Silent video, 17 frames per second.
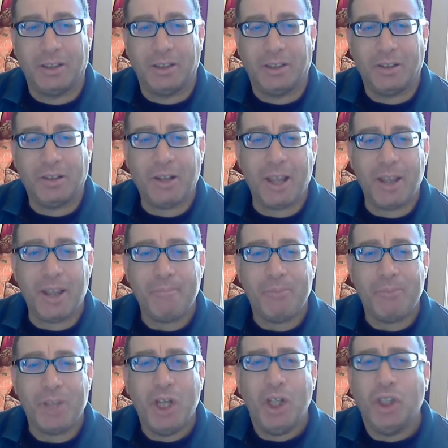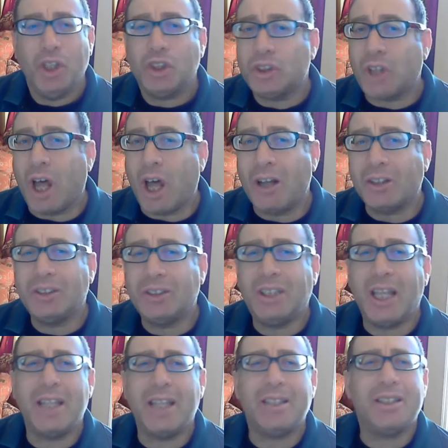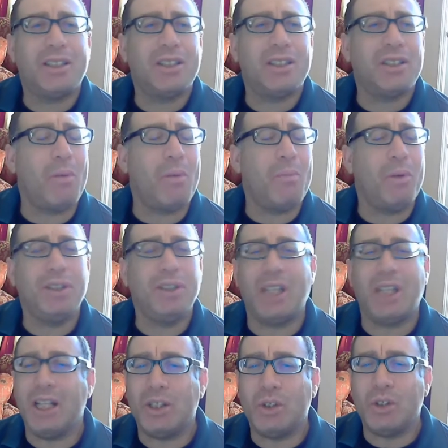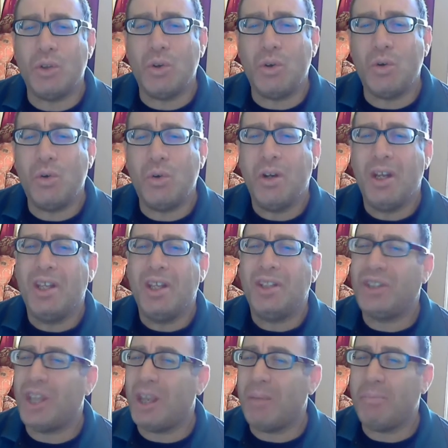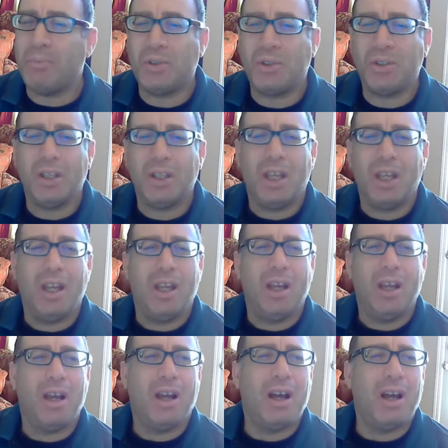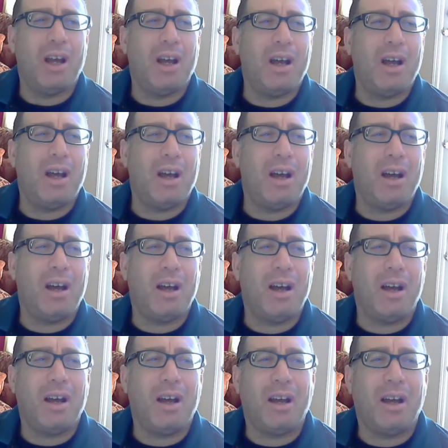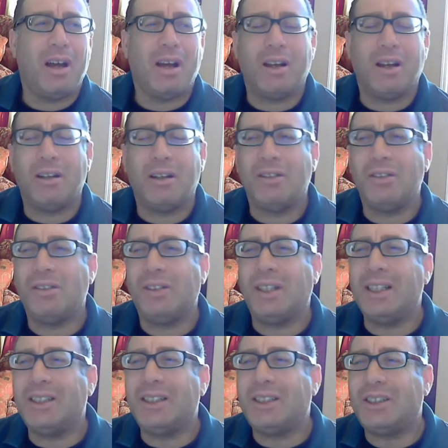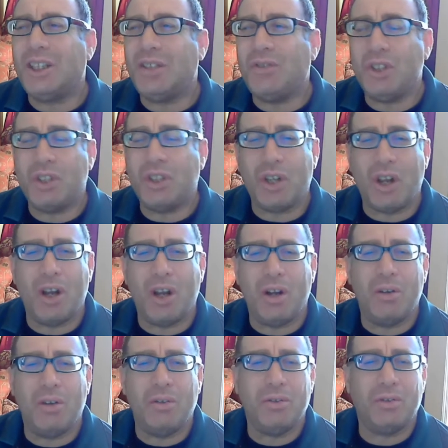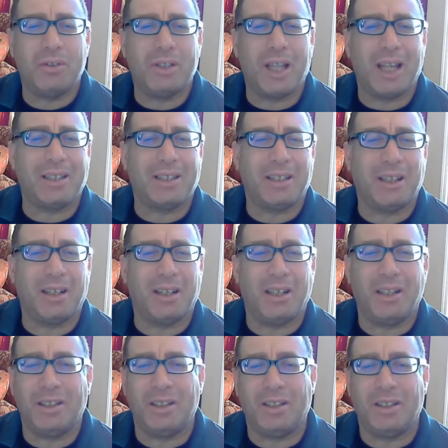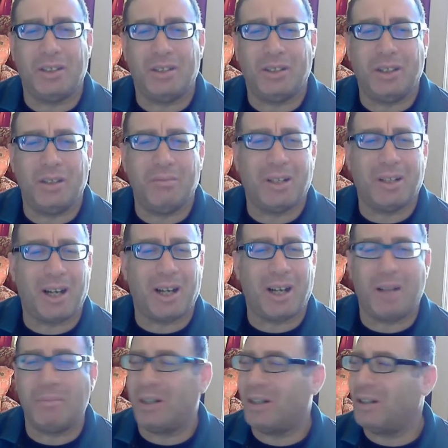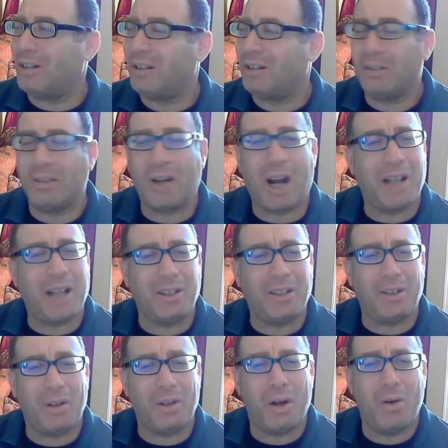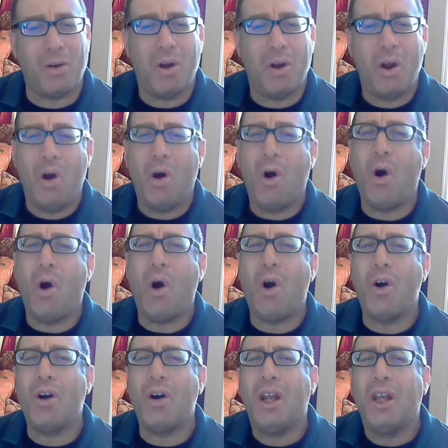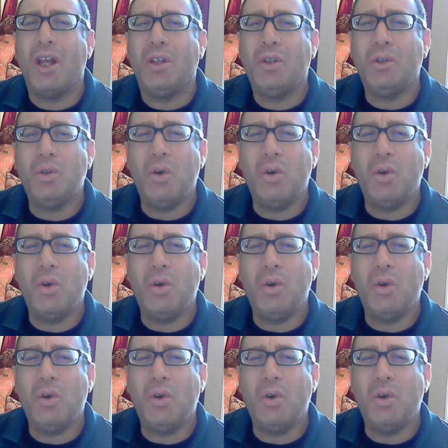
Okay, stocks that someone tells you tips, these TV shows like this Jim Cramer or I don't know, or you